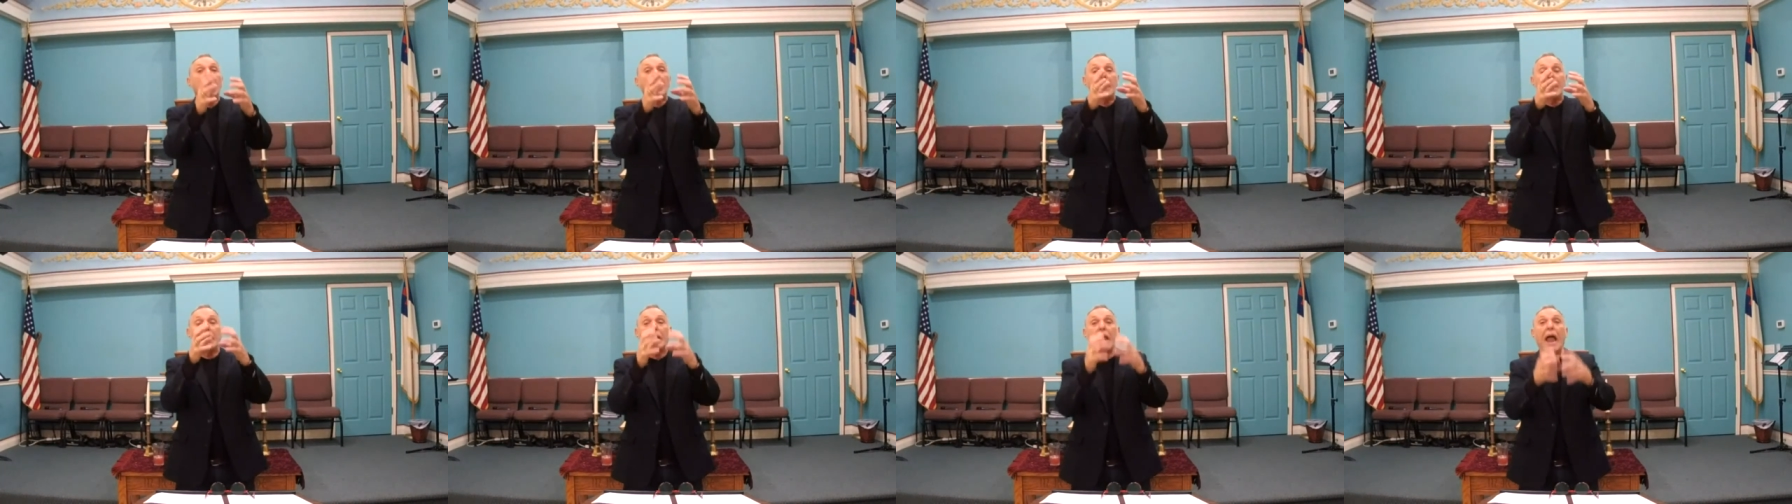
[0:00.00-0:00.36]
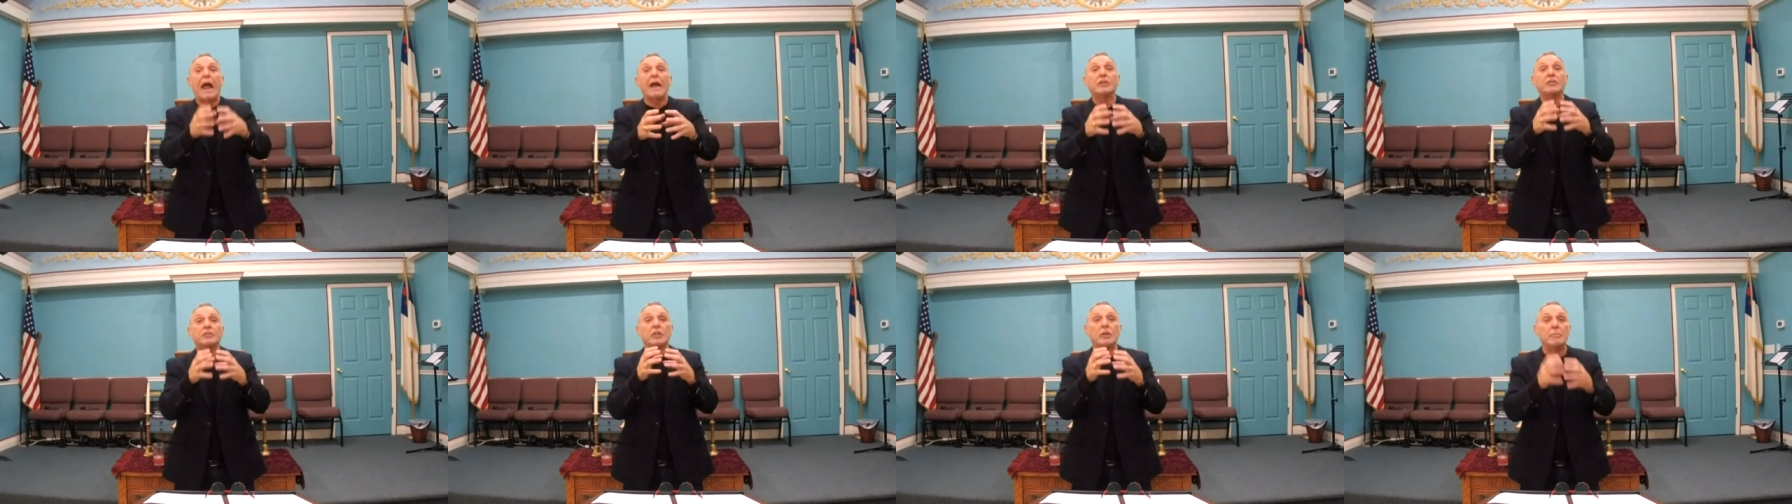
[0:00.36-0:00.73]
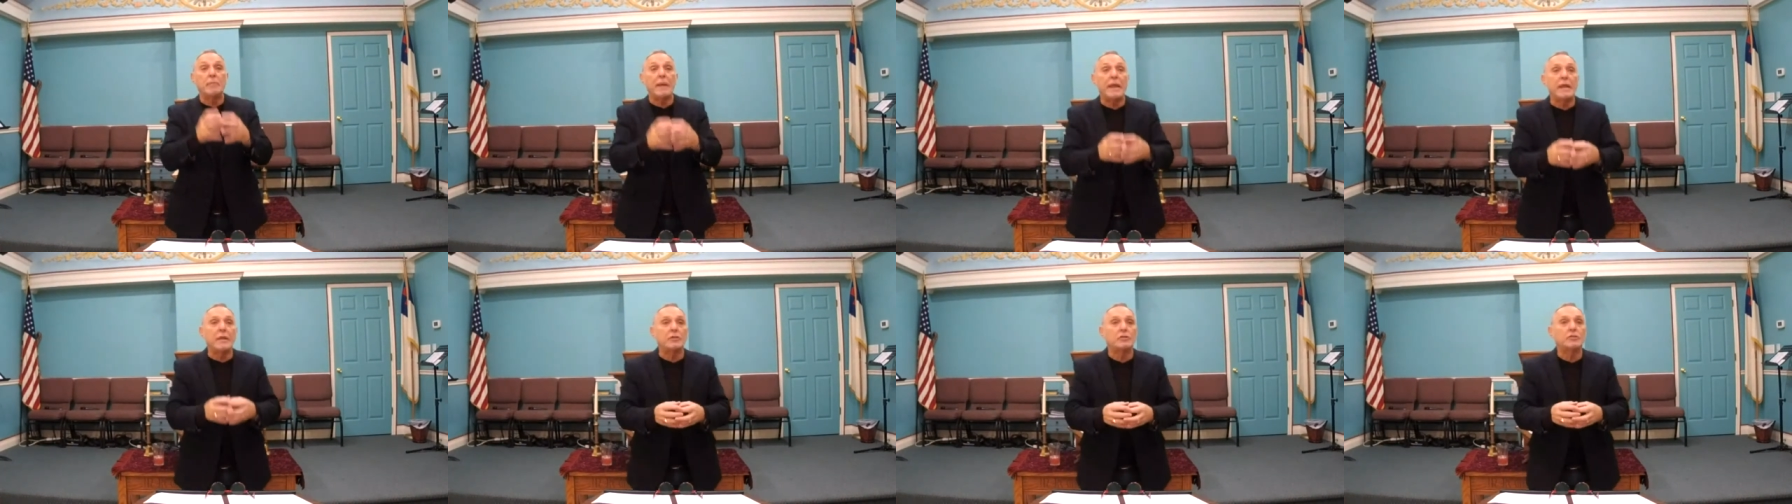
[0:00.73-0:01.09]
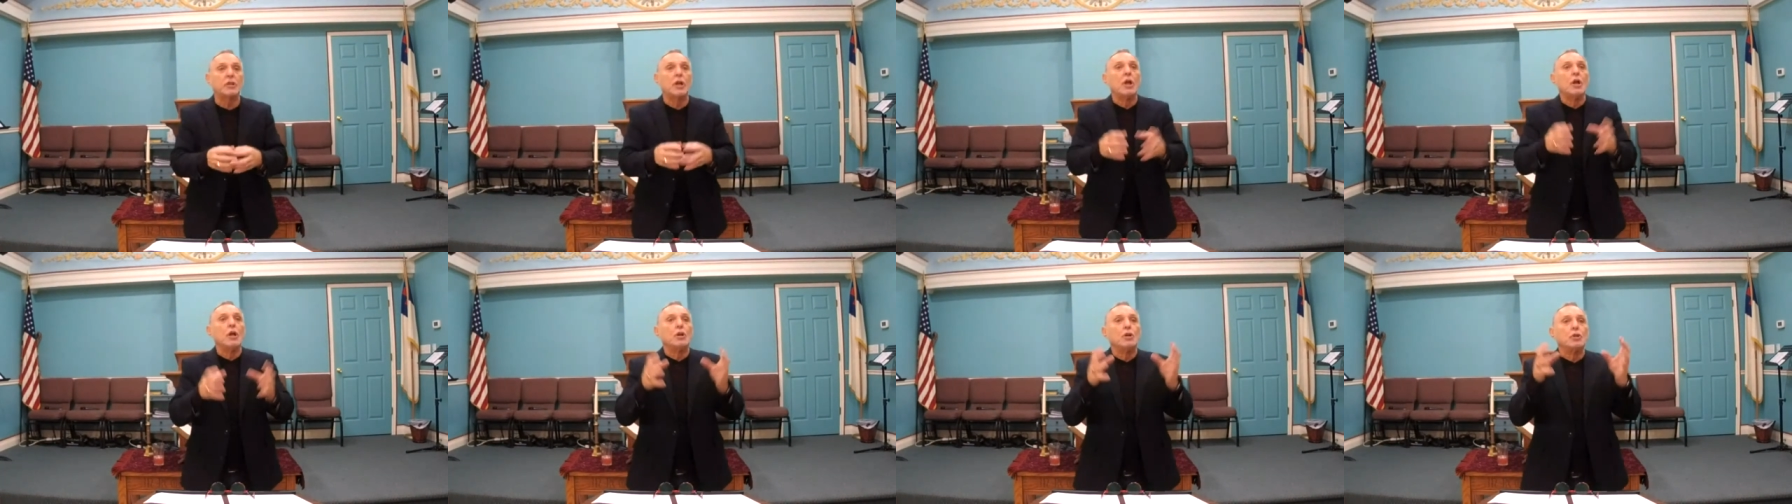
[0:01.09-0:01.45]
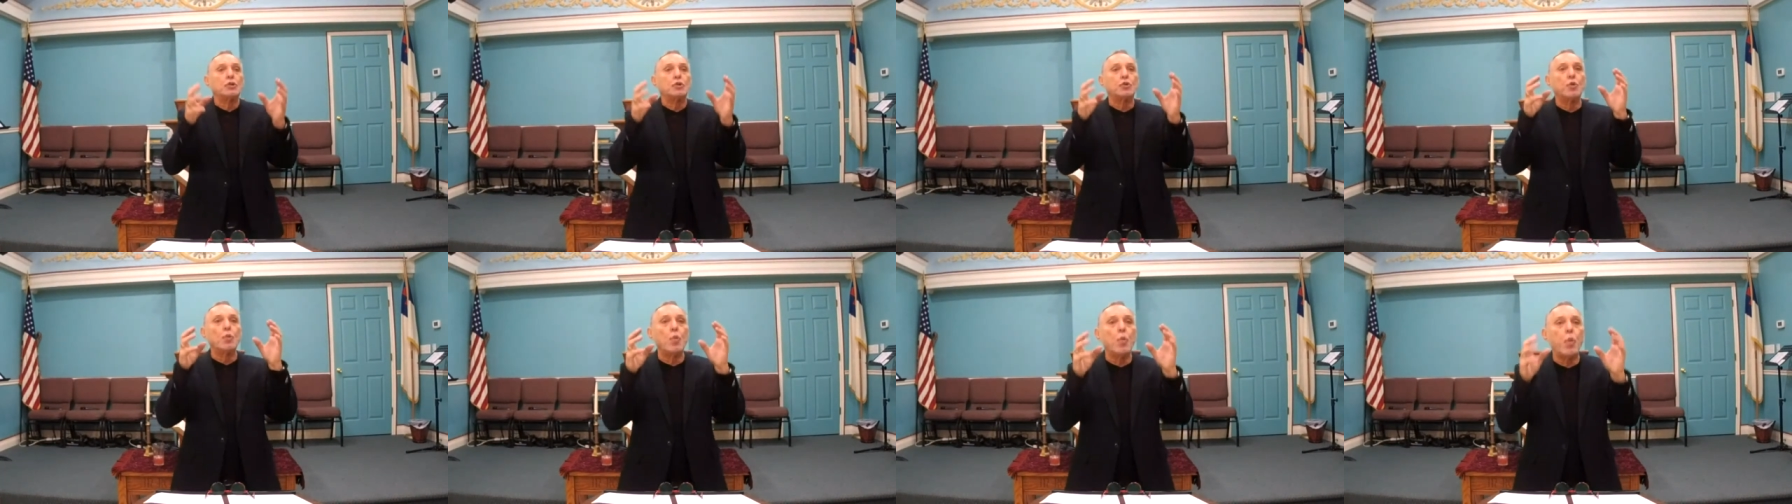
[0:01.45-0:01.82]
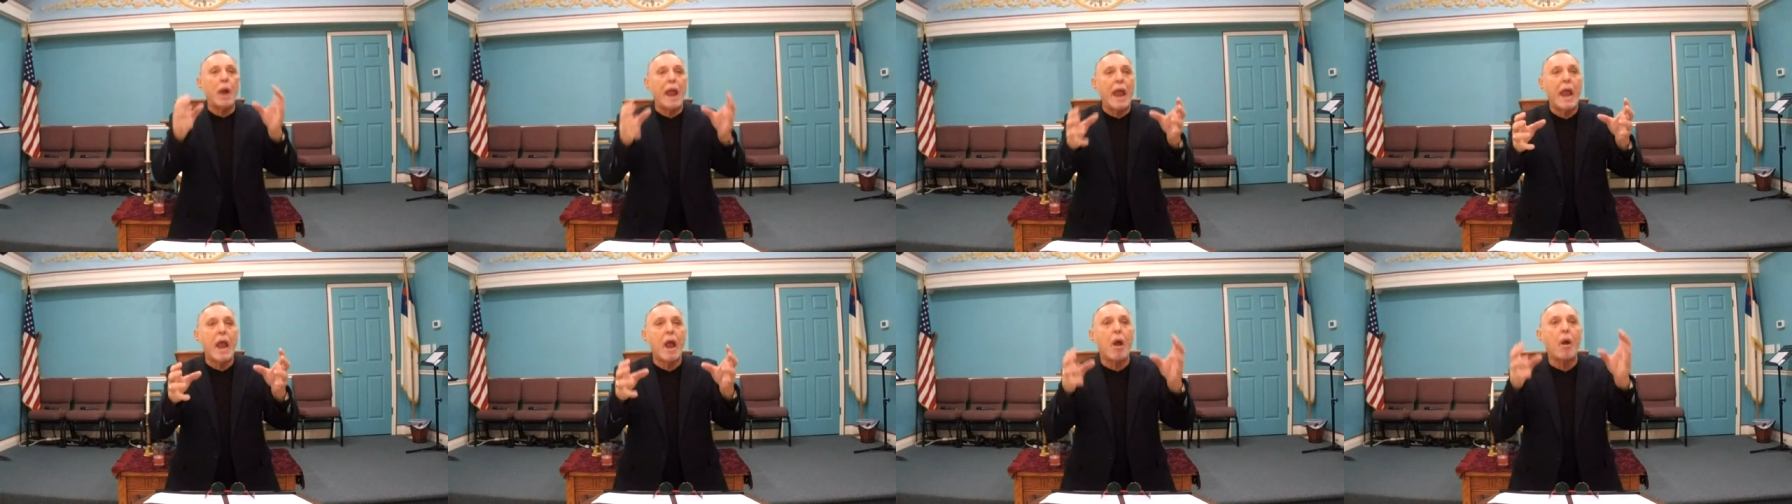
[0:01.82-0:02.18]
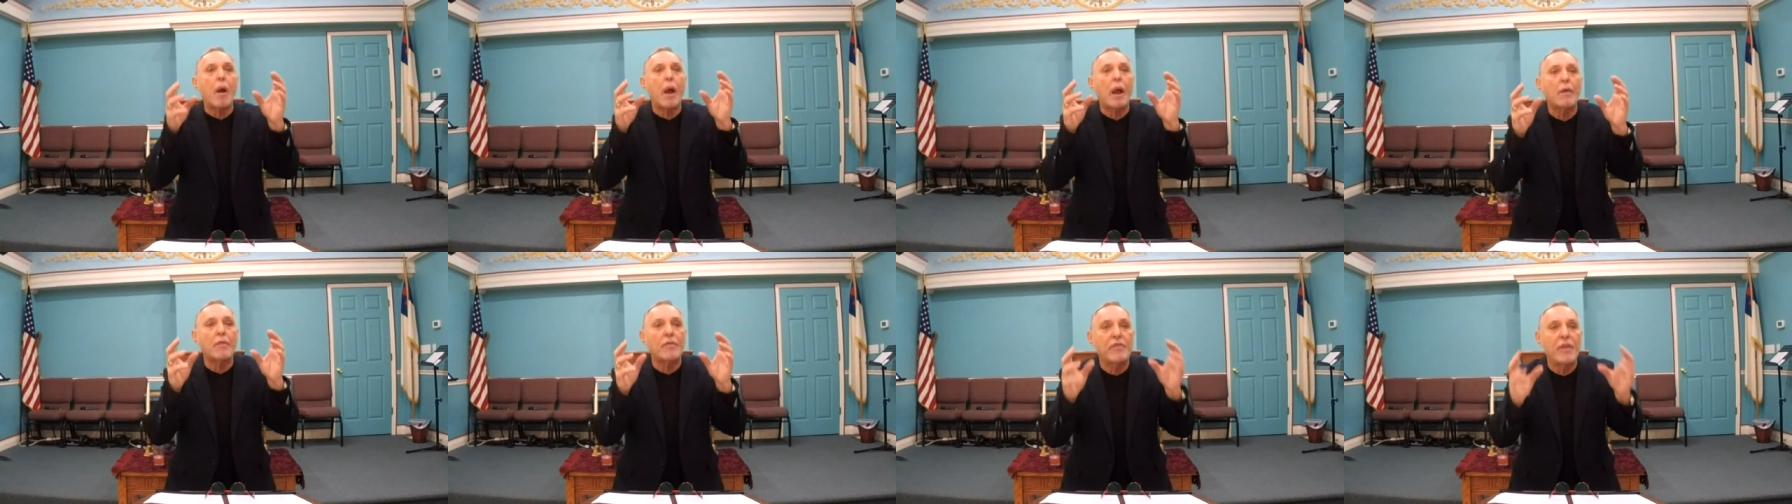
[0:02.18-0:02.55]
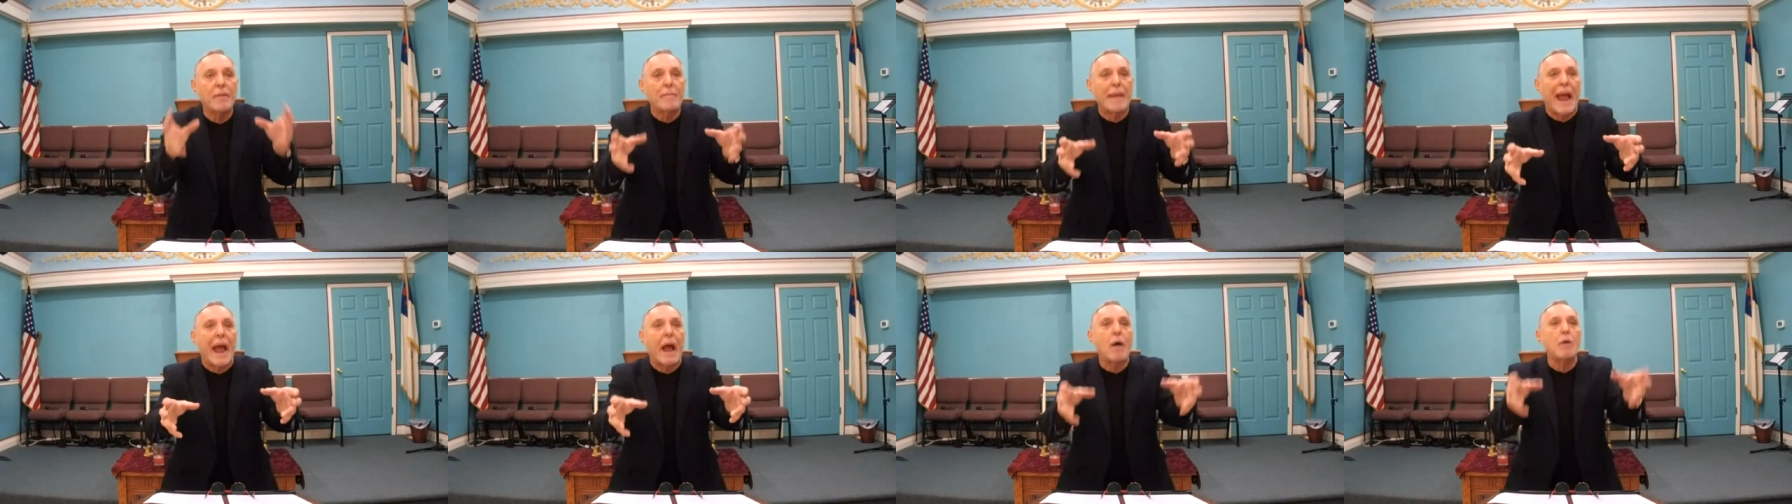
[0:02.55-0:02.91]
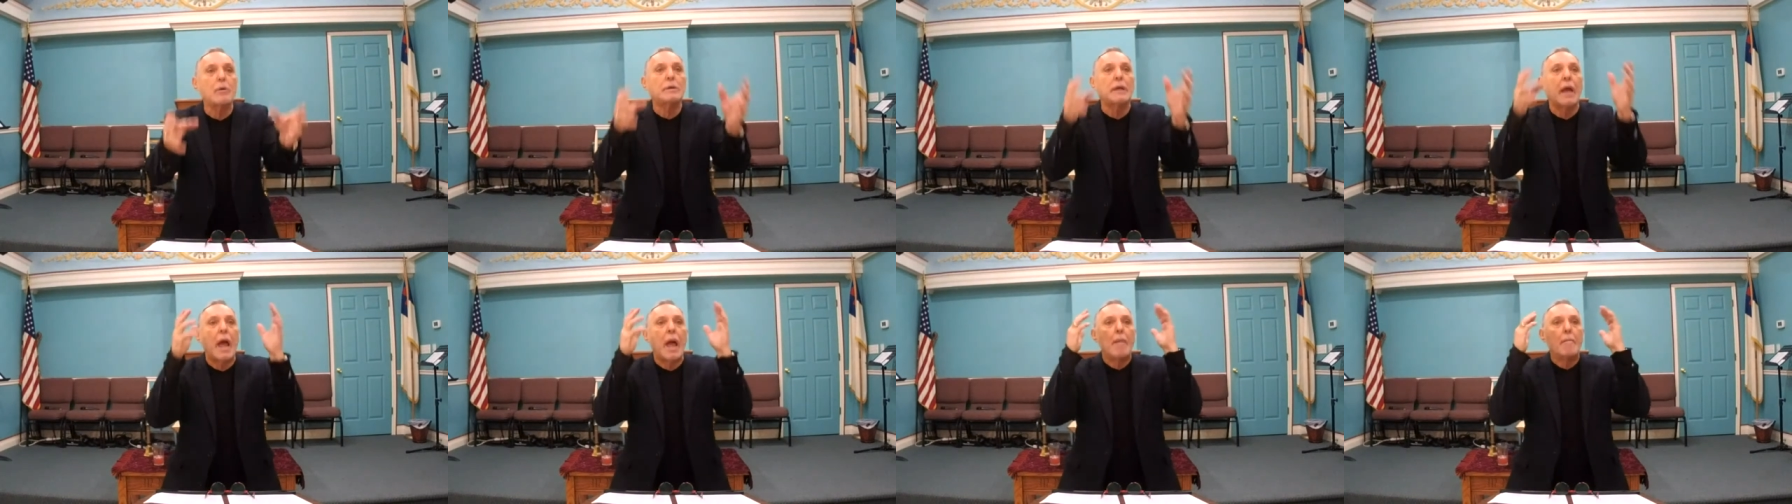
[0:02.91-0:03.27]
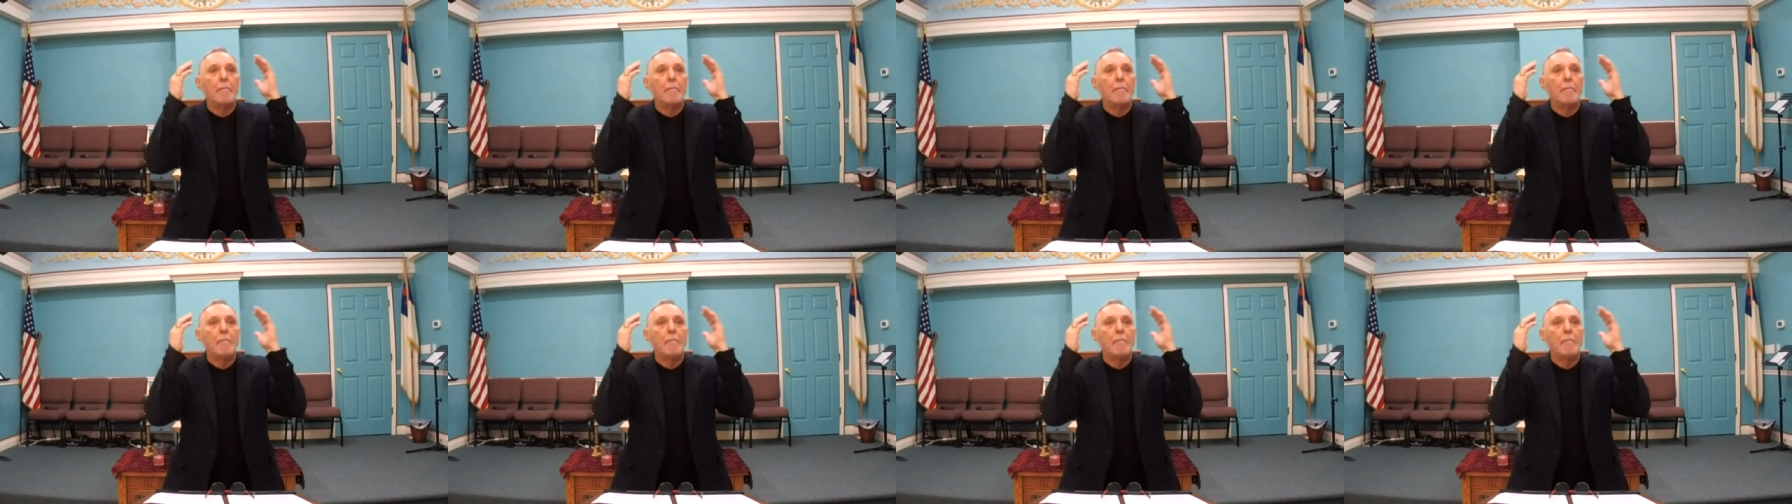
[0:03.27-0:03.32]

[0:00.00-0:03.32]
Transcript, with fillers: it actually means to wear them out